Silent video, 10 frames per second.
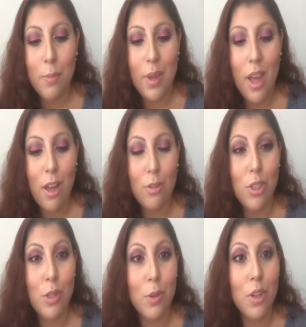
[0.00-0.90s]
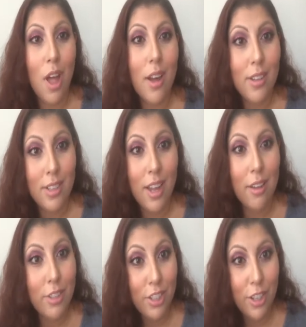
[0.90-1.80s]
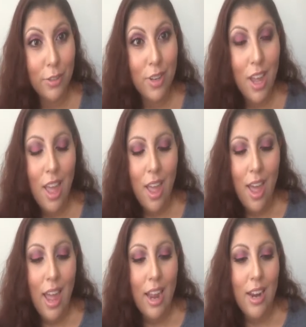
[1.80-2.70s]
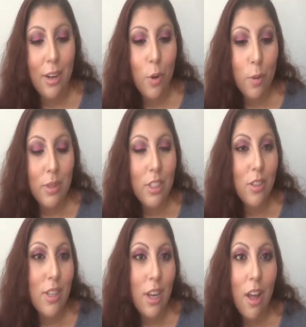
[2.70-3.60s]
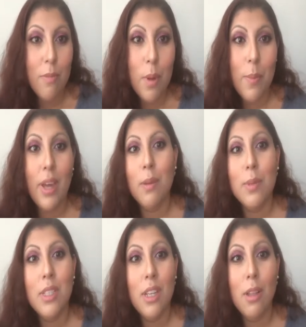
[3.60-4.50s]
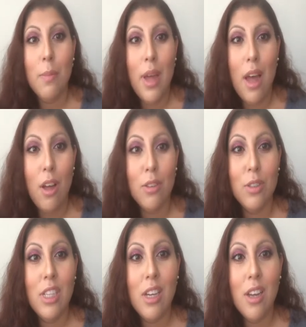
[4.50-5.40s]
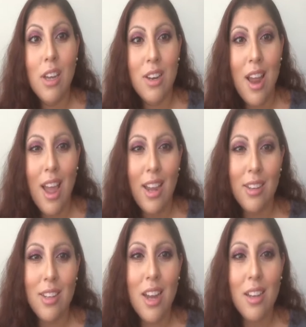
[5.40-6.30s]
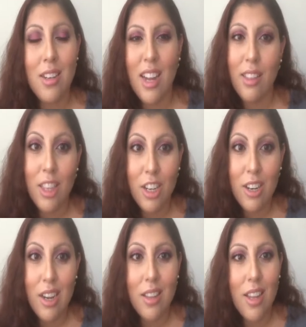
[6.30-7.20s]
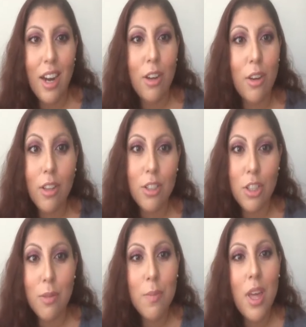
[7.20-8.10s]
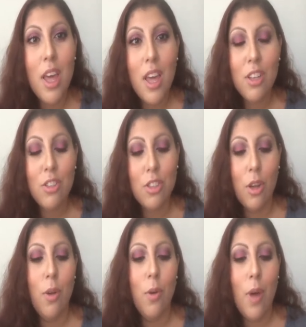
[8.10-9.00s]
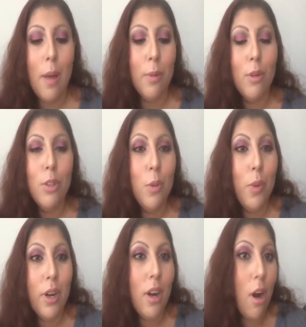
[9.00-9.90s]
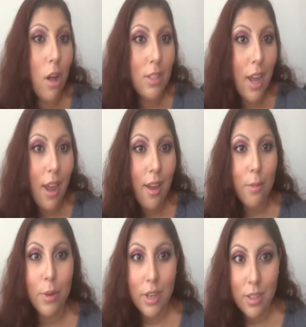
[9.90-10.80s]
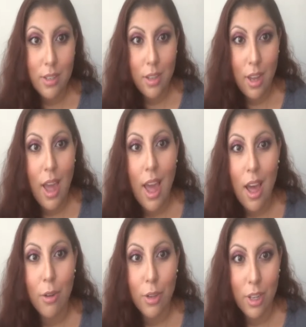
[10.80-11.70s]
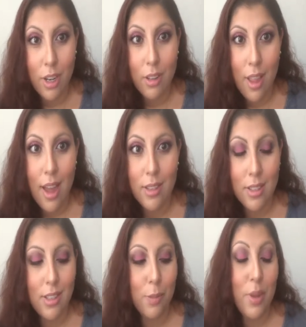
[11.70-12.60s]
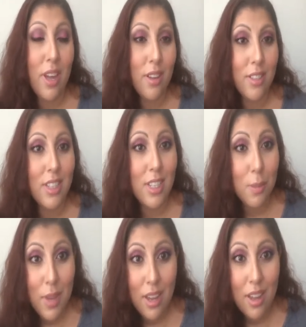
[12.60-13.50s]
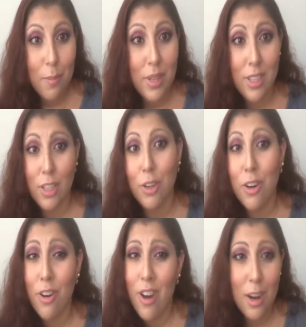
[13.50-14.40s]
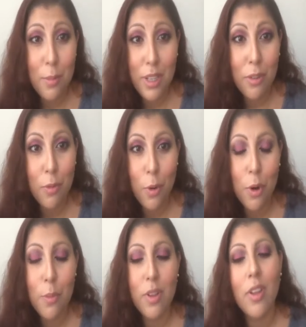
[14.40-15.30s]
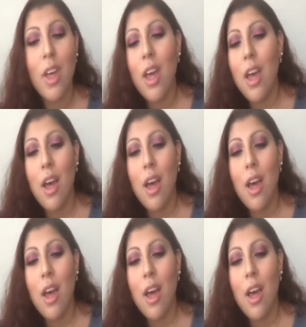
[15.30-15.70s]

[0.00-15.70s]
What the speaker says: it's about 2 o'clock in the afternoon and I normally don't take off my makeup until about 9:30 that I go to the gym. So I'm going to wear it all day and we're going to see how good it lasts because this makeup is incredibly affordable.